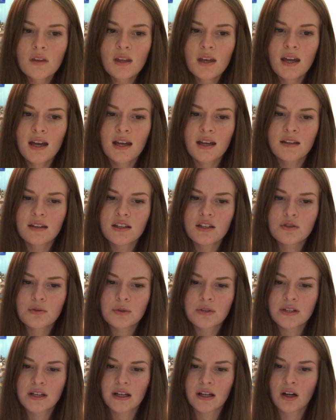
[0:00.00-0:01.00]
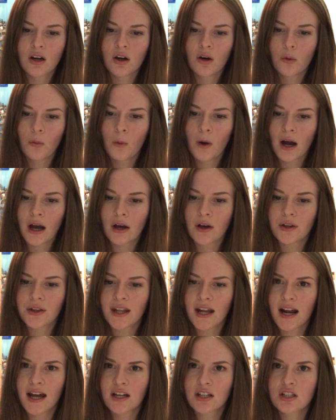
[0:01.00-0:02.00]
And this was like a while that
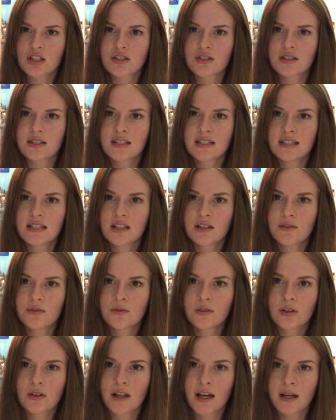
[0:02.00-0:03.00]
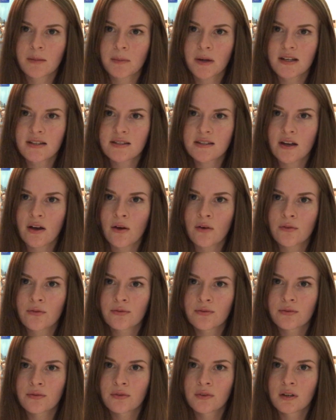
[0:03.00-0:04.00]
I just didn't feel like myself,
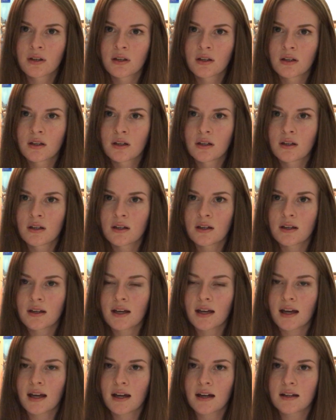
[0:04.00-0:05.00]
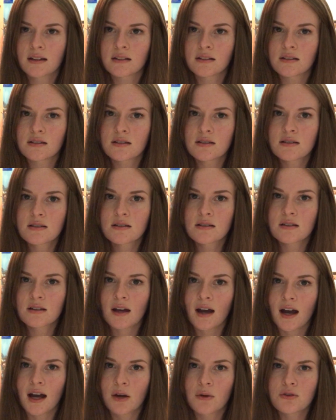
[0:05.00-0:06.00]
and
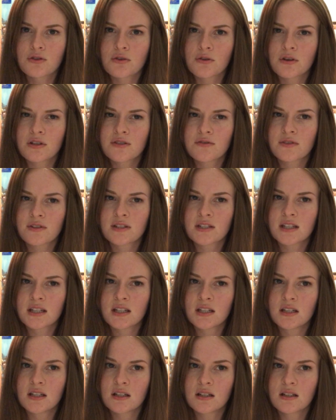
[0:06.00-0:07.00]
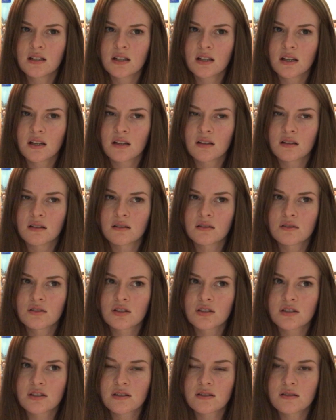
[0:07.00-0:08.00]
I was always fatigued and
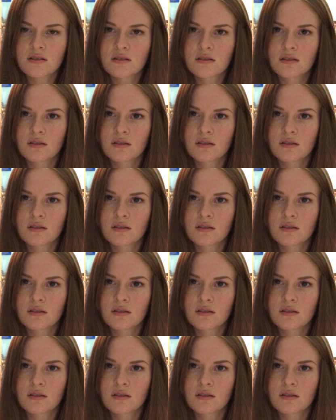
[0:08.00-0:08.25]
just